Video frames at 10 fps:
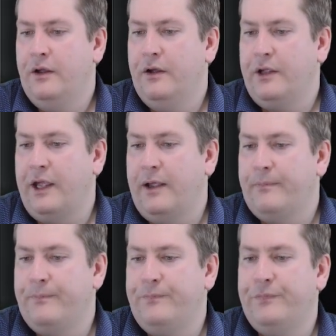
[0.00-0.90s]
Okay,
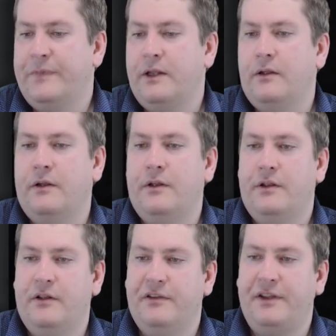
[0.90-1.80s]

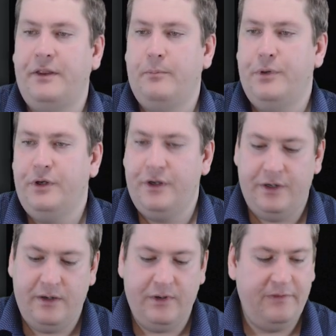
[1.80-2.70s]
save the
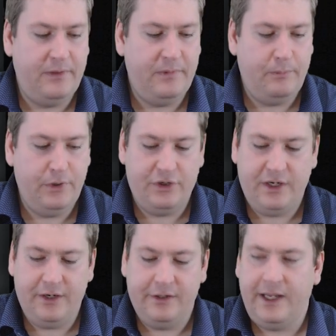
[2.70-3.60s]
book. I'll give them the book
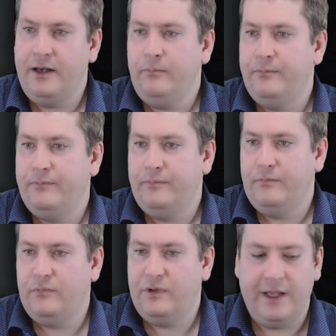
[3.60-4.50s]
title again.
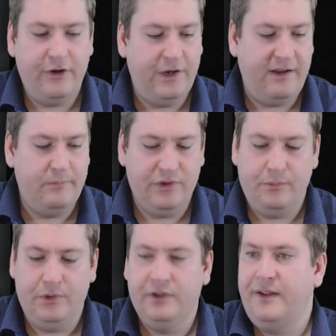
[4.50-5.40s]
They could have
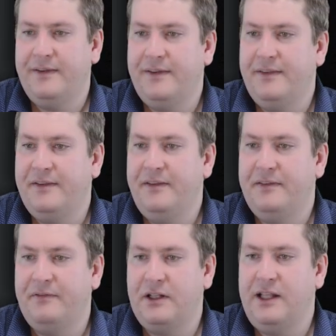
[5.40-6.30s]
multiple
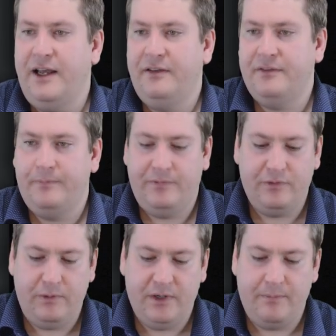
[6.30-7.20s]
instances of a class. So
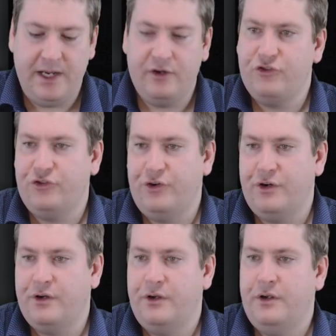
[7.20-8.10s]
we want to make
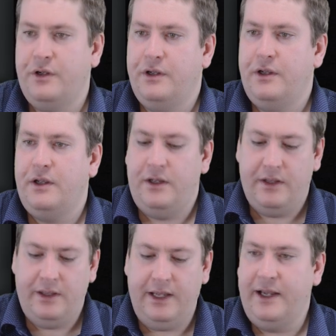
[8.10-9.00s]
sure
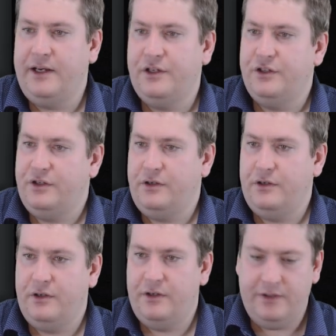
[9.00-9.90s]
that
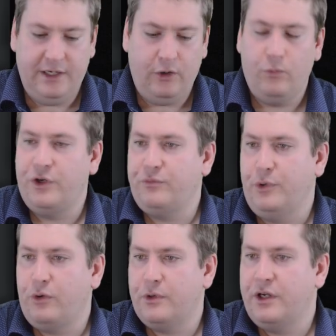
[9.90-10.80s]
they know which
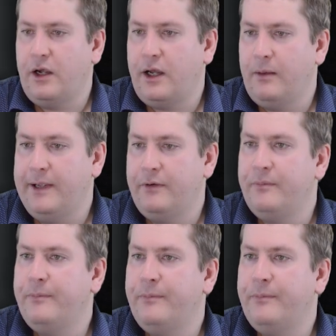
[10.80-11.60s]
book we're talking about.